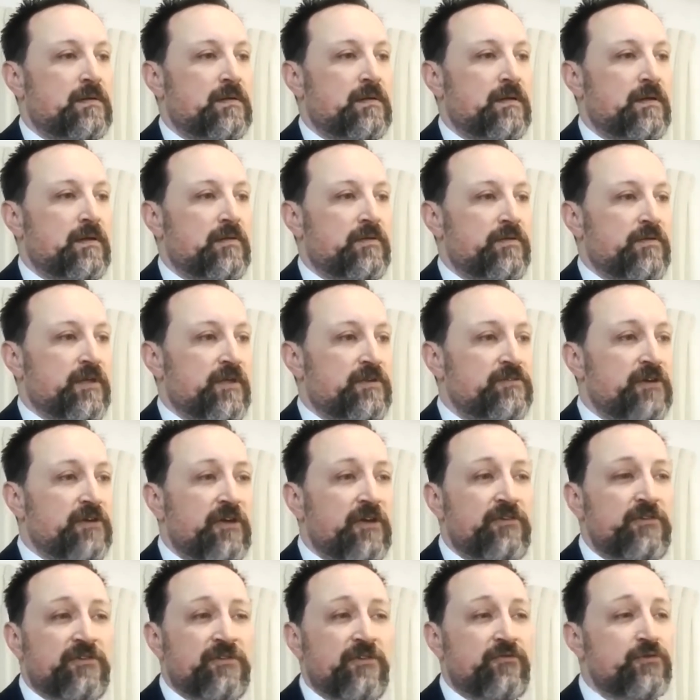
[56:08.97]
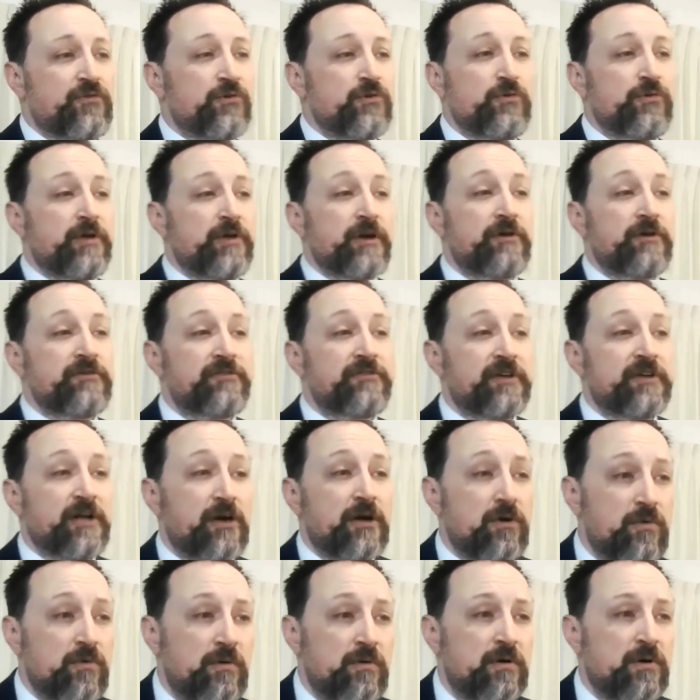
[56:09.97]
that just a few years ago,